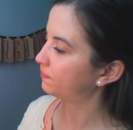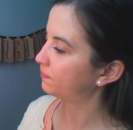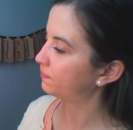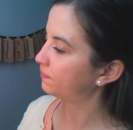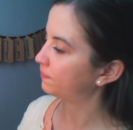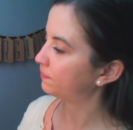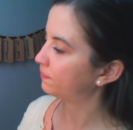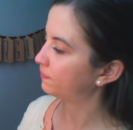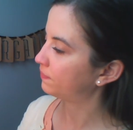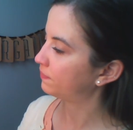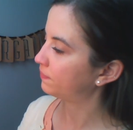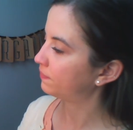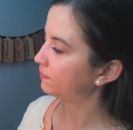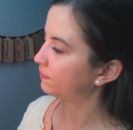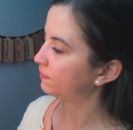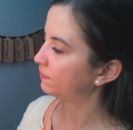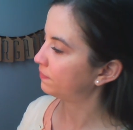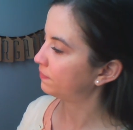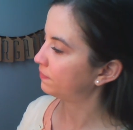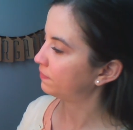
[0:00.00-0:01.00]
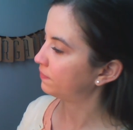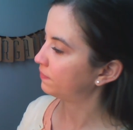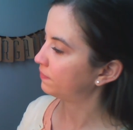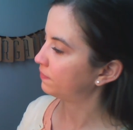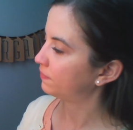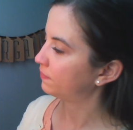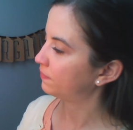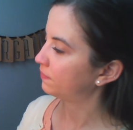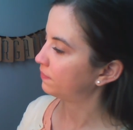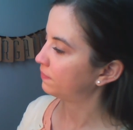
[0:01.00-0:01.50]

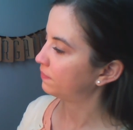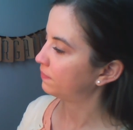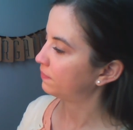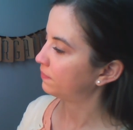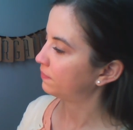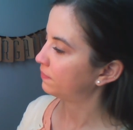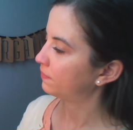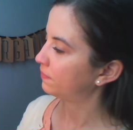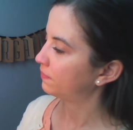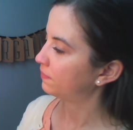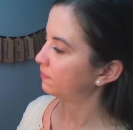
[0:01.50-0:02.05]
(no one is talking)